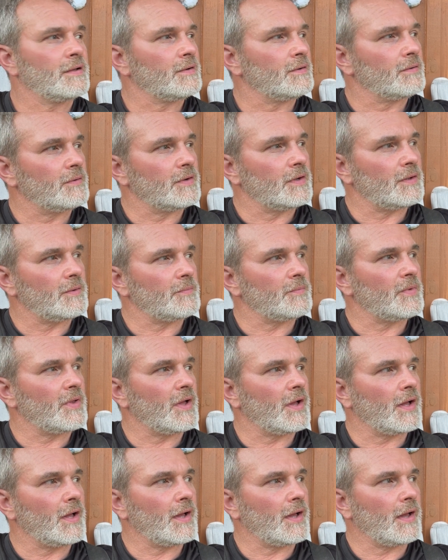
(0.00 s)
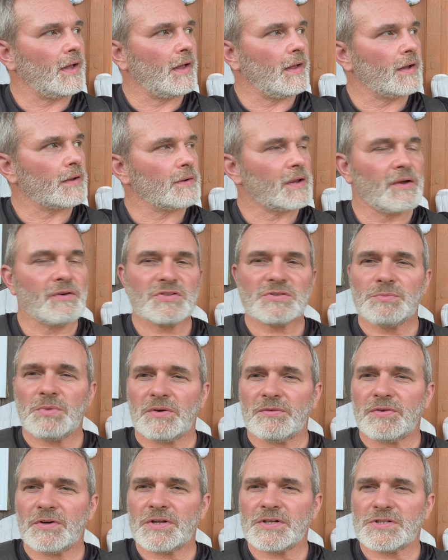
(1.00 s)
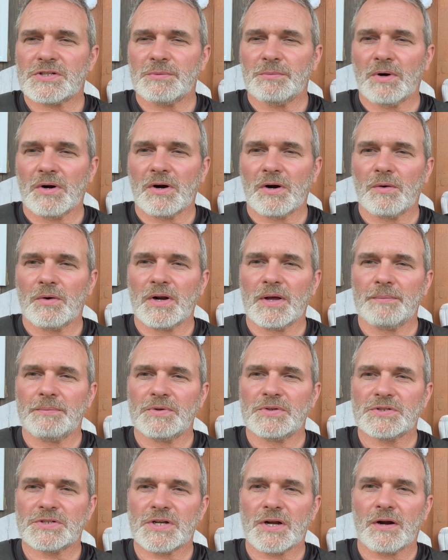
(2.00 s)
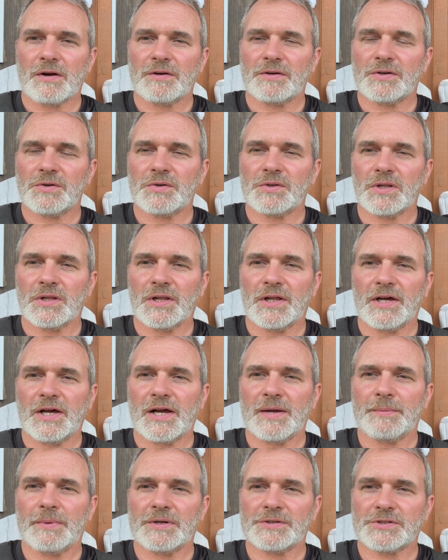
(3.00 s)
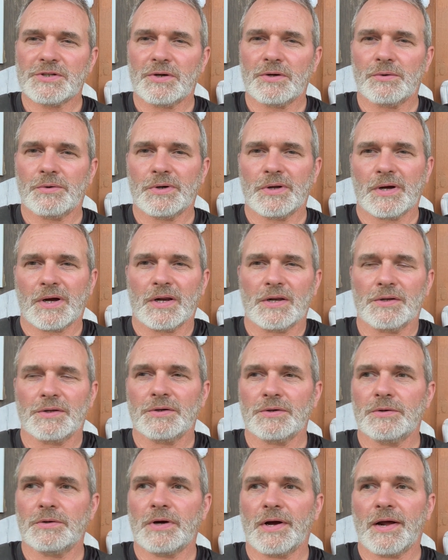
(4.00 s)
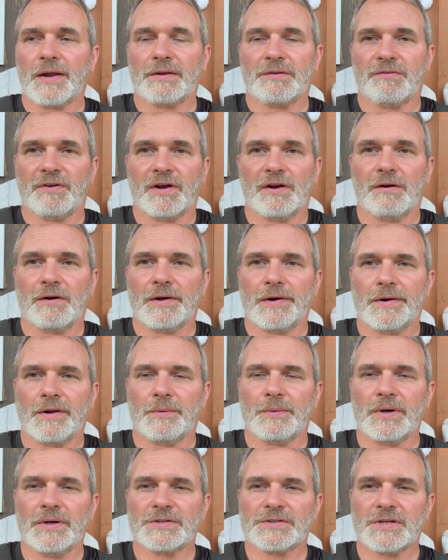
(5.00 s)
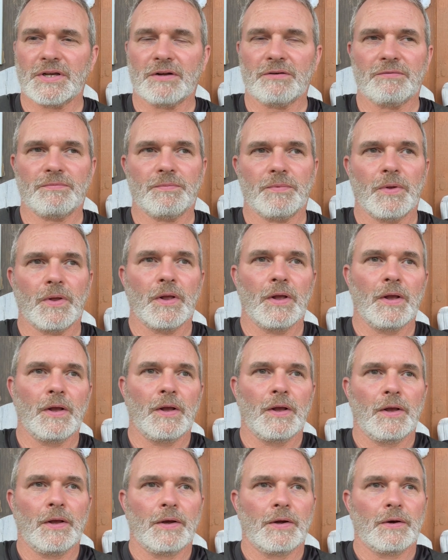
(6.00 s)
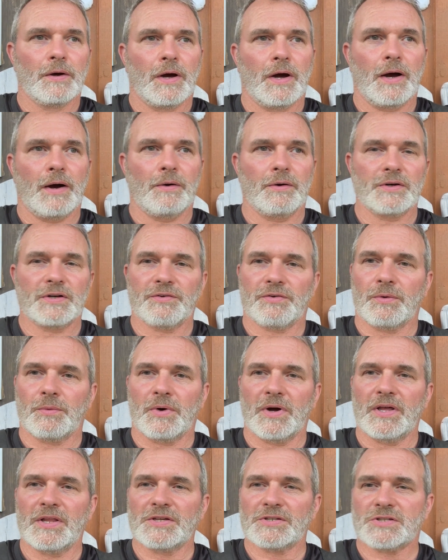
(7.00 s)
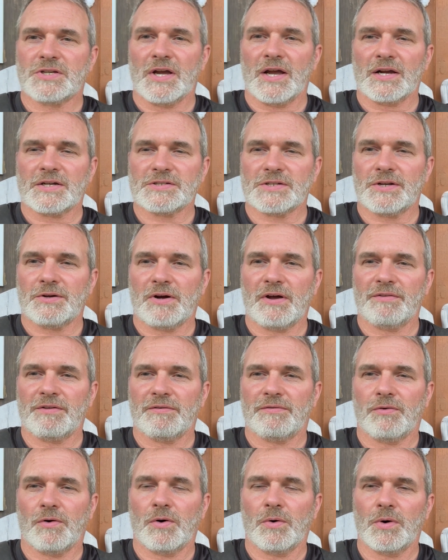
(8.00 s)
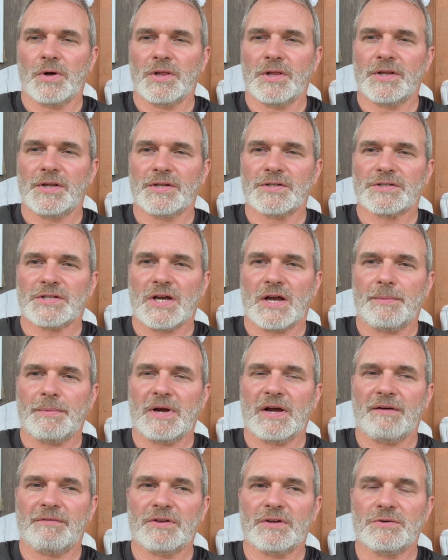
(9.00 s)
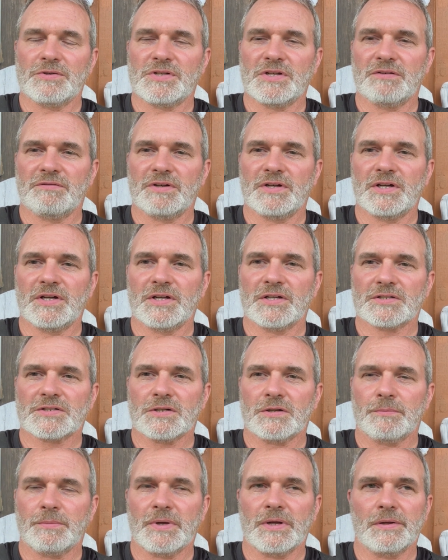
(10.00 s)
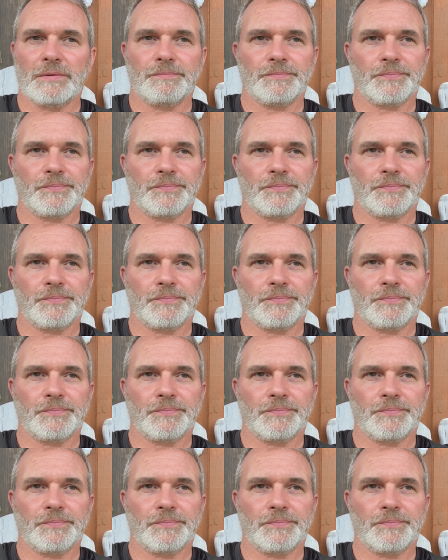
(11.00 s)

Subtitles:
Well, I'll give you some more footage tomorrow when I'm starting to do the lime, and I'll show you what I'm going to do. I had to figure it out on myself. How a different way this time, because I don't have the four-wheeler this time. I have the UTV, and it's going to be